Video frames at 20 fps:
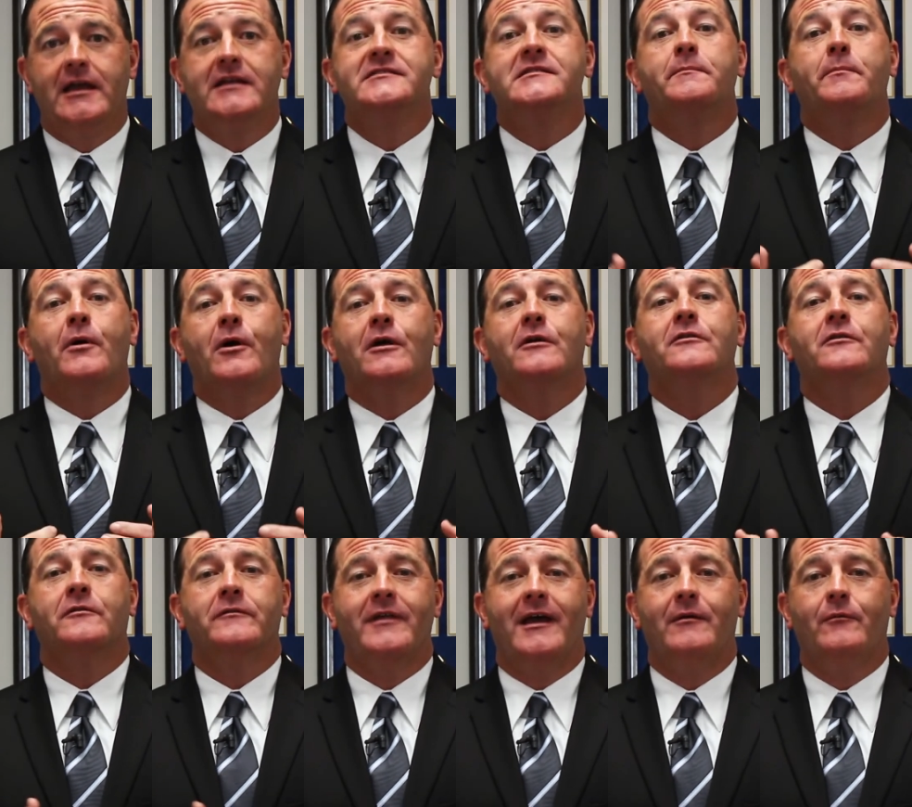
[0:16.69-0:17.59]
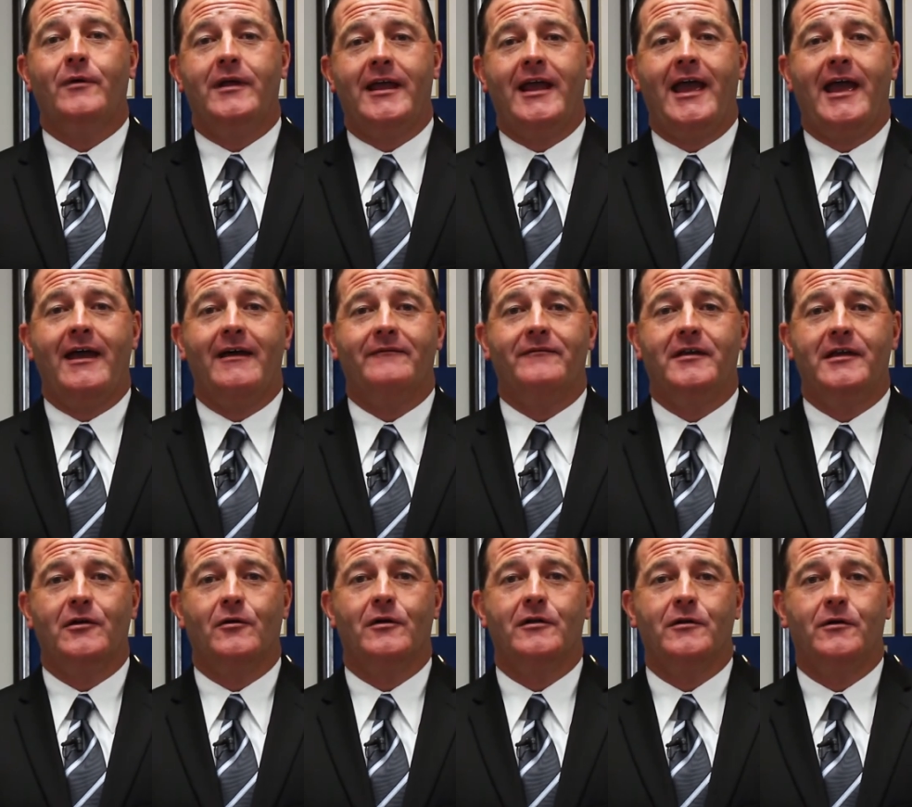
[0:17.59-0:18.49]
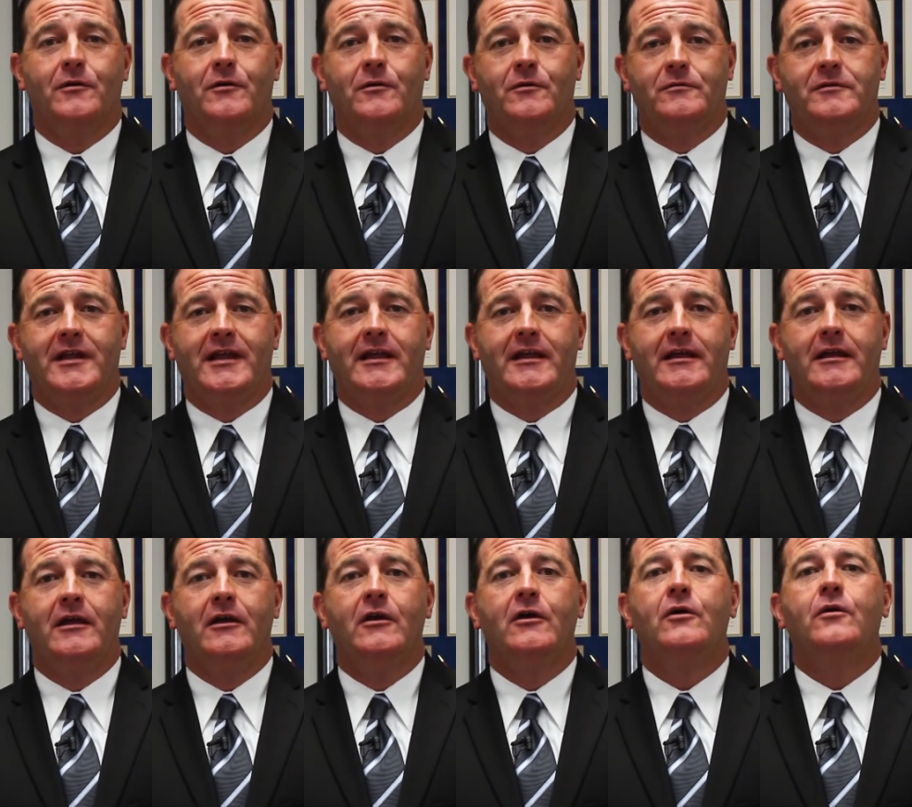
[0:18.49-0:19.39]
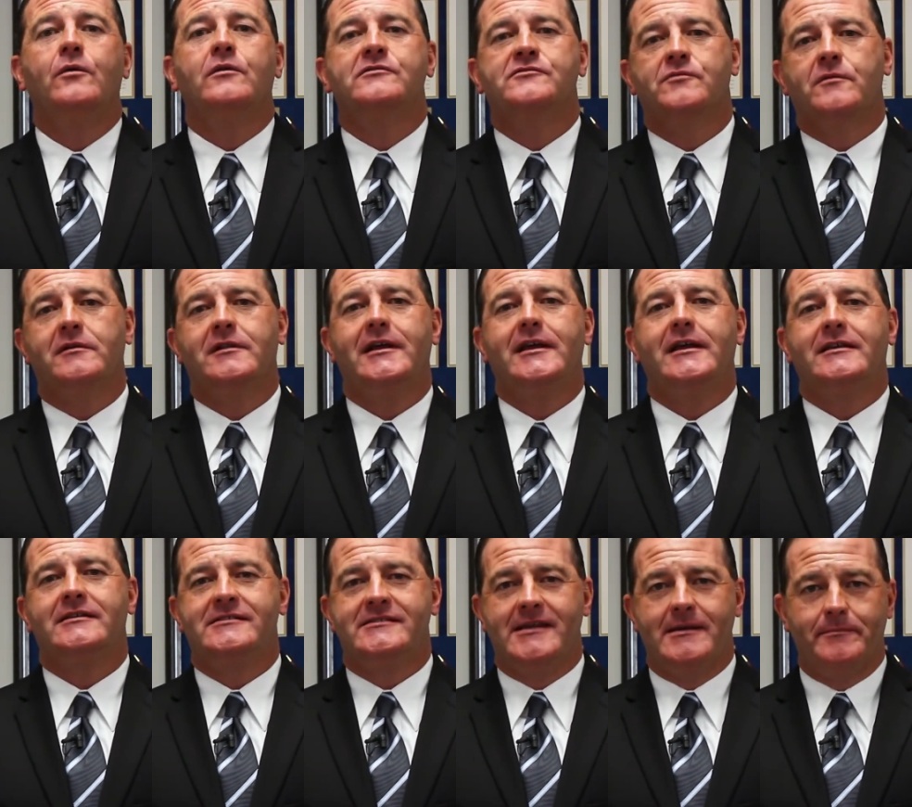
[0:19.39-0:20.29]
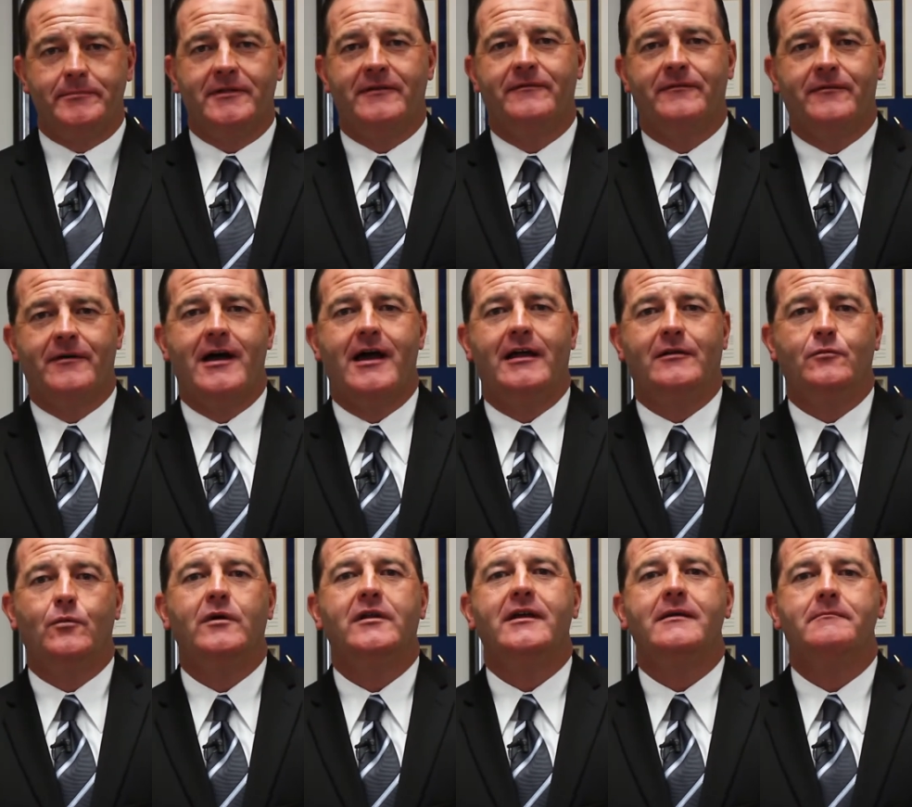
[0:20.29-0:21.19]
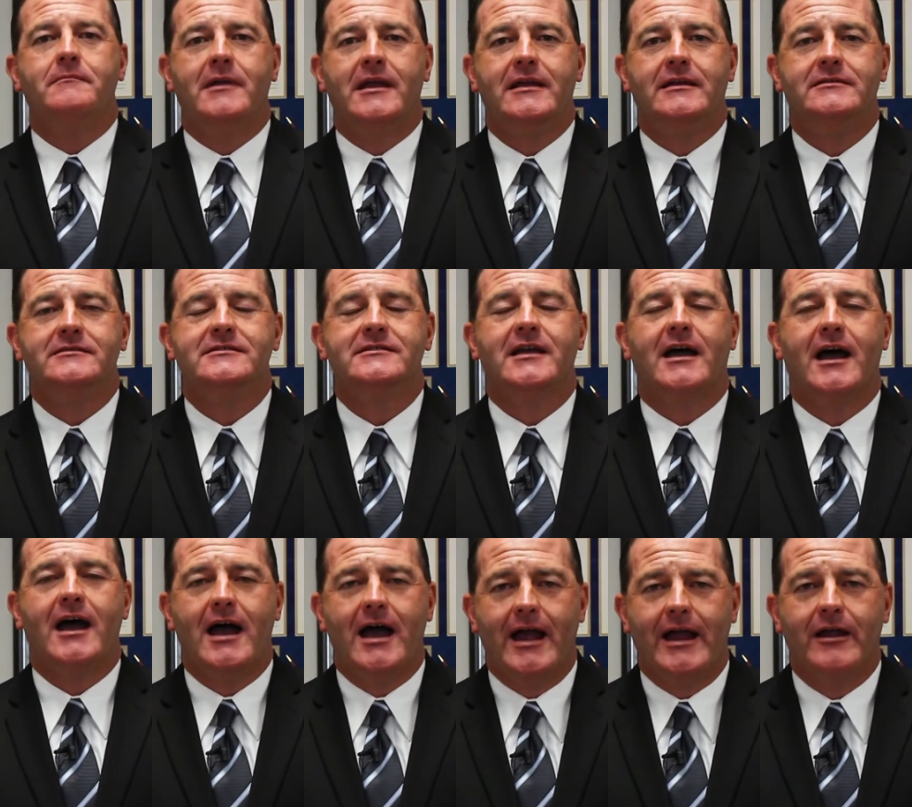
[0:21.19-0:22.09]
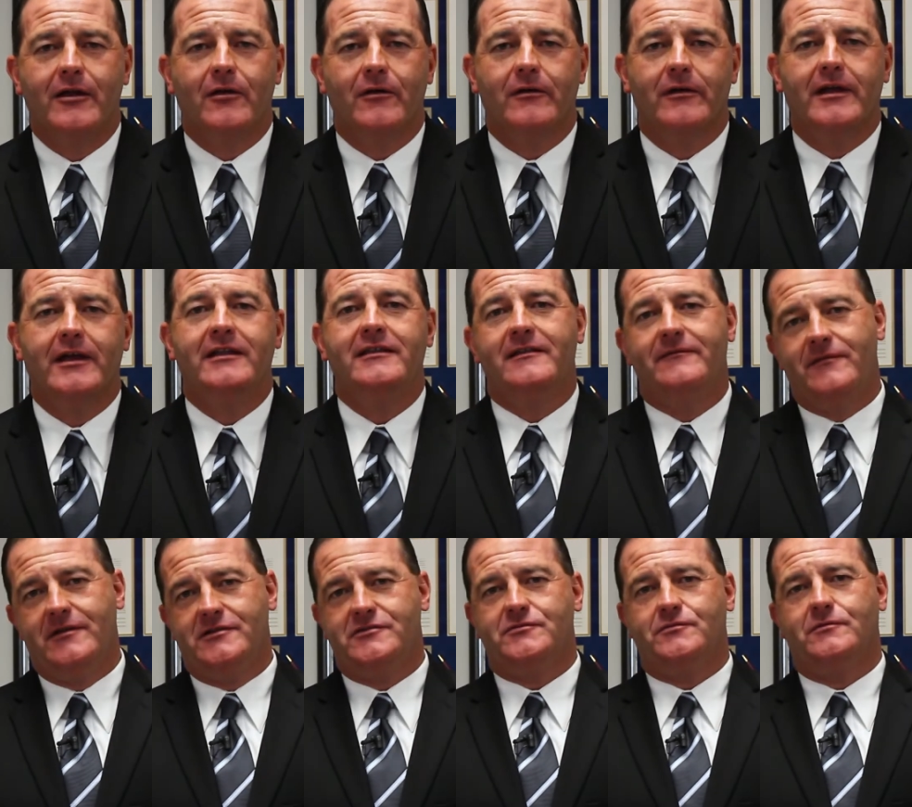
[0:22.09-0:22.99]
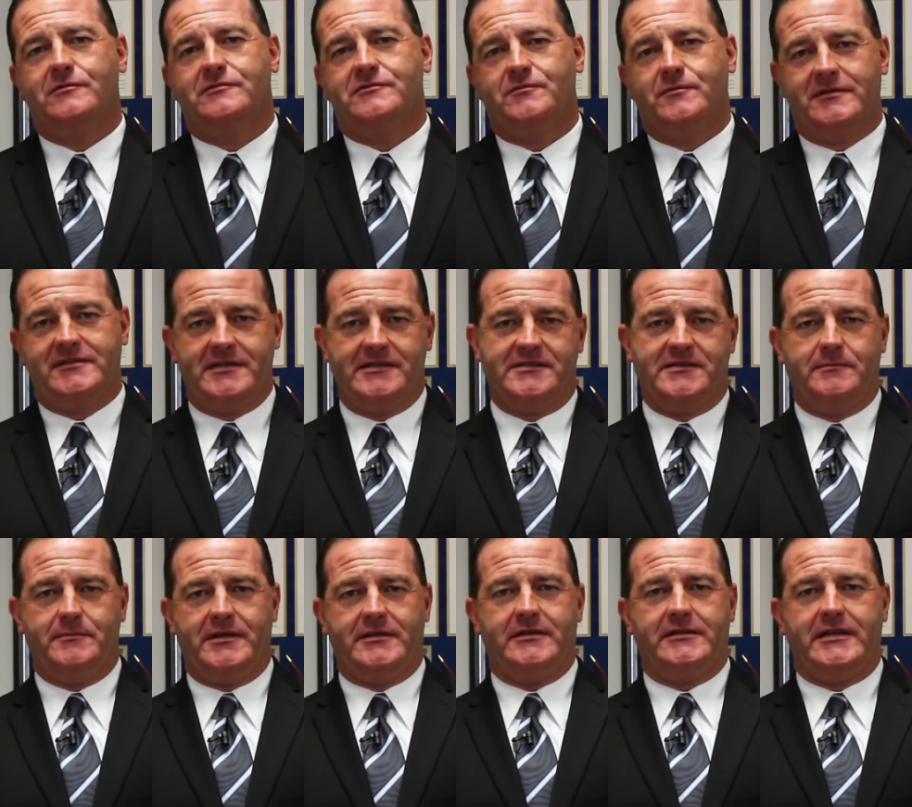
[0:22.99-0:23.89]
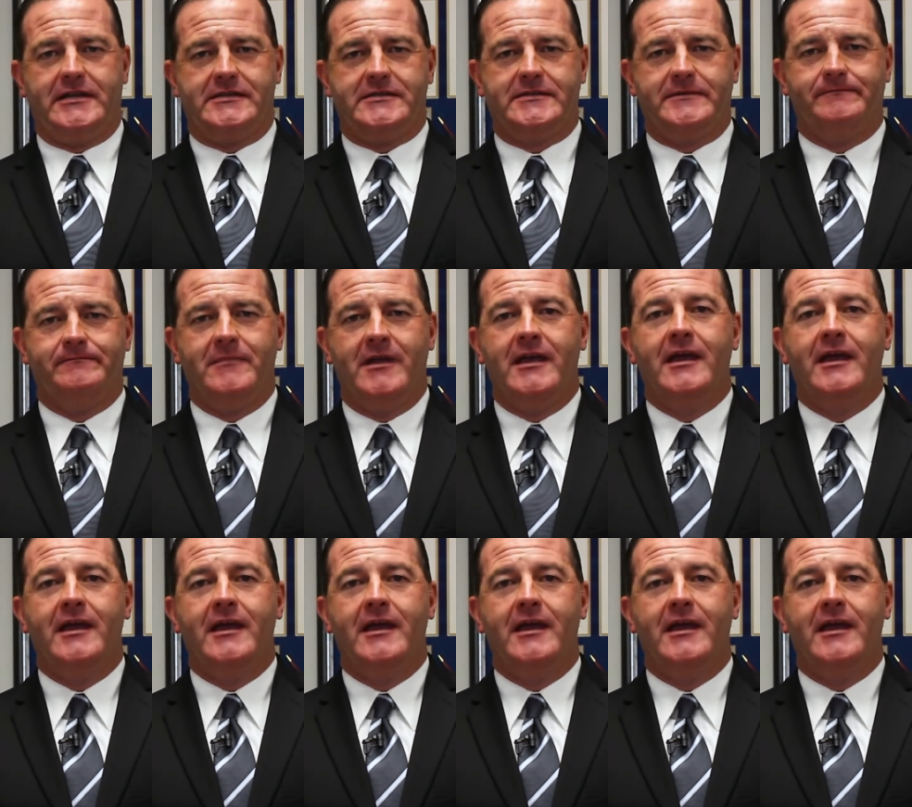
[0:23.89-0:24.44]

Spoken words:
It's a partner that we have here at OOD who has really exemplified what it means to hire individuals with disabilities.